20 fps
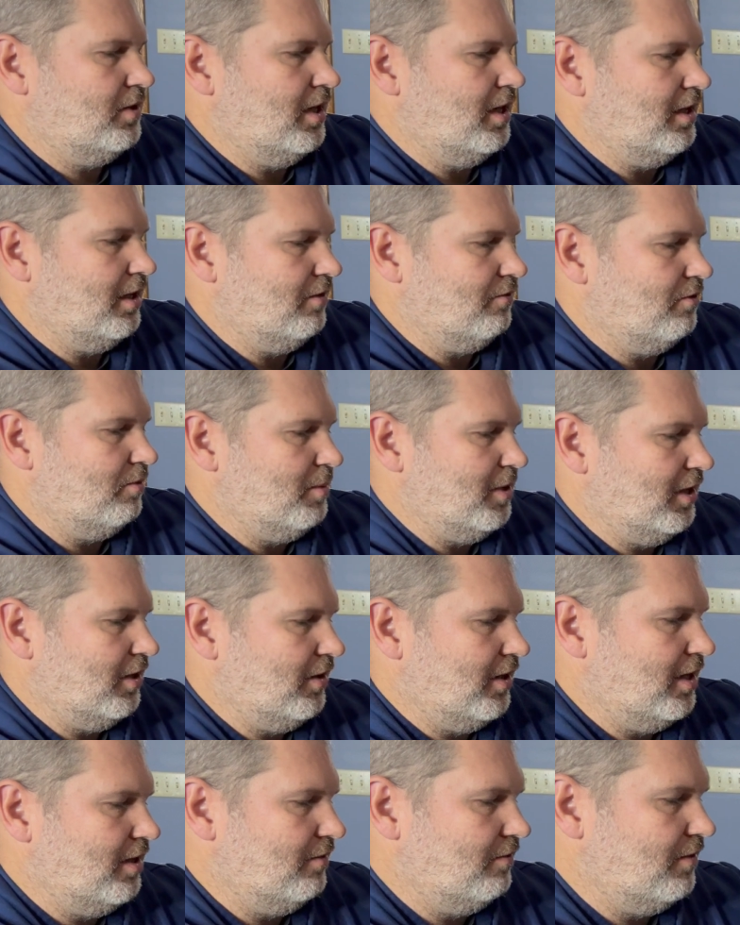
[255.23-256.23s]
getting it from my
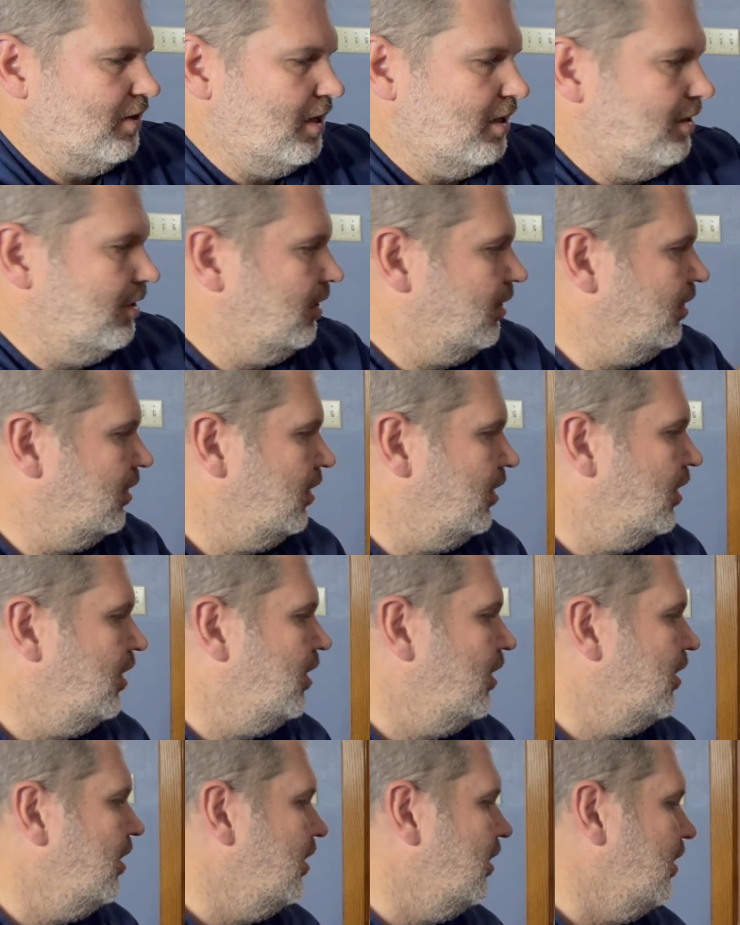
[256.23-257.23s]
grandfather,
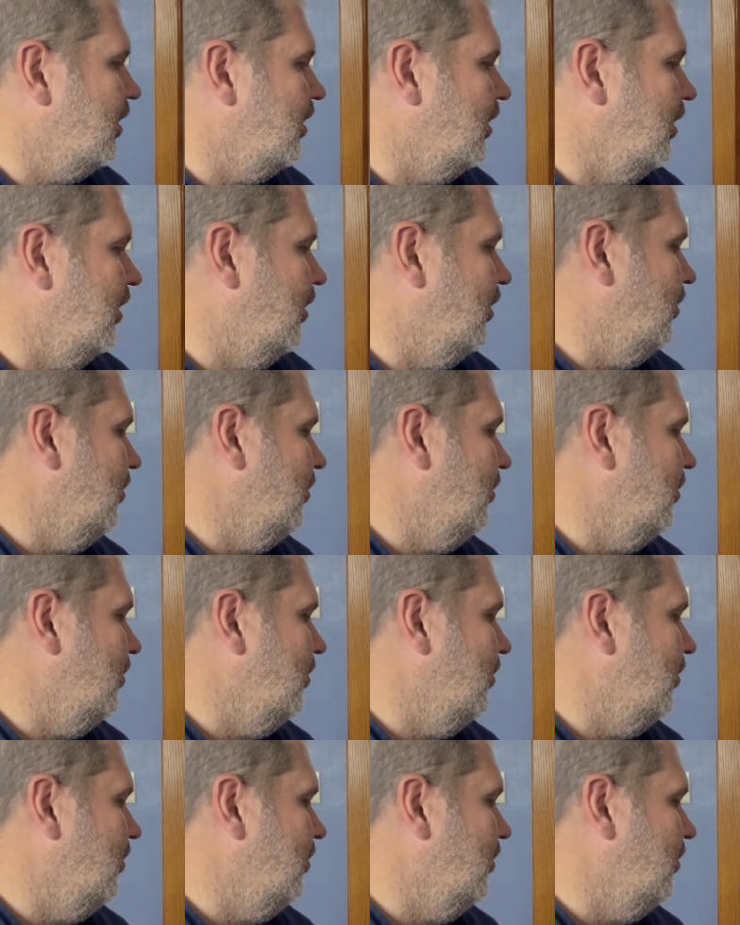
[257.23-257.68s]
you